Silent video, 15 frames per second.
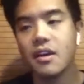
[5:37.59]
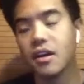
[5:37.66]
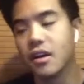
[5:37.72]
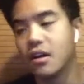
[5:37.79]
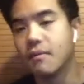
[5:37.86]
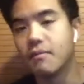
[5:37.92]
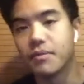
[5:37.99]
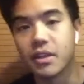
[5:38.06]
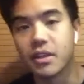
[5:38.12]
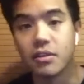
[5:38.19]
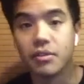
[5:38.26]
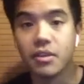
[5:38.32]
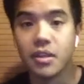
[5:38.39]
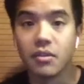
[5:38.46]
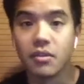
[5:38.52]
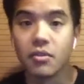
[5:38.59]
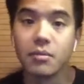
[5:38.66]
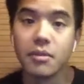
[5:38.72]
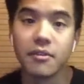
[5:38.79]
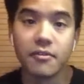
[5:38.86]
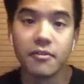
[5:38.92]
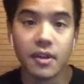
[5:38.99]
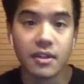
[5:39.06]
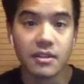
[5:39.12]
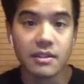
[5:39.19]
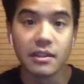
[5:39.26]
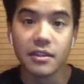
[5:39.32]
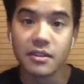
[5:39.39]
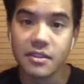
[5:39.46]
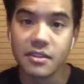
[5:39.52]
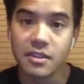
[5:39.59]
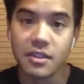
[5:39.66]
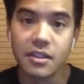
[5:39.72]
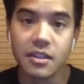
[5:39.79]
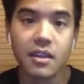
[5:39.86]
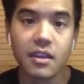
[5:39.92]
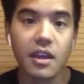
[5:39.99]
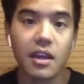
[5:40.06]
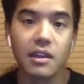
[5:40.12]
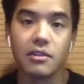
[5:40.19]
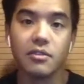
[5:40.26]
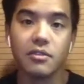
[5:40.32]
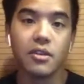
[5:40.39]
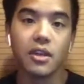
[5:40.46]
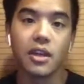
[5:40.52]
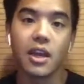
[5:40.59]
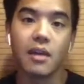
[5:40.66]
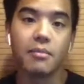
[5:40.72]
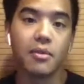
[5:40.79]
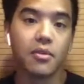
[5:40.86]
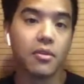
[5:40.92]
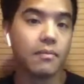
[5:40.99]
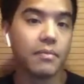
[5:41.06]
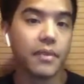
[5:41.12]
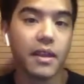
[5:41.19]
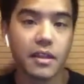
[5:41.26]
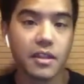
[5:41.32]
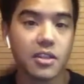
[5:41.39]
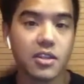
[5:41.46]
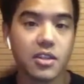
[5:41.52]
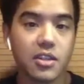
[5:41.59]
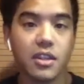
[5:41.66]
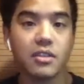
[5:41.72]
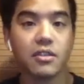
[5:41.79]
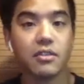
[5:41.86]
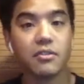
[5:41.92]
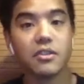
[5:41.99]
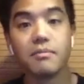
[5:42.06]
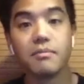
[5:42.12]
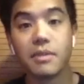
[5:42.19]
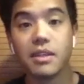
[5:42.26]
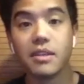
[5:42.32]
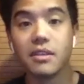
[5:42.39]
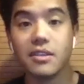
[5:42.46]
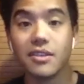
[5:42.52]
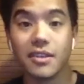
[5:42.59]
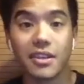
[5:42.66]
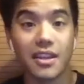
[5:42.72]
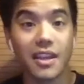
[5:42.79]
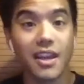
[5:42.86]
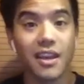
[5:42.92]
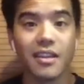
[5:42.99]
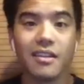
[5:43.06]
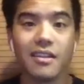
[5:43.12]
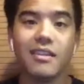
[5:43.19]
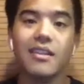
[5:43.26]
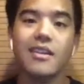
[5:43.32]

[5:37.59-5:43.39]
um, including one of my friends, Lindsay at Luna Capital, and then she introduced me to Ken,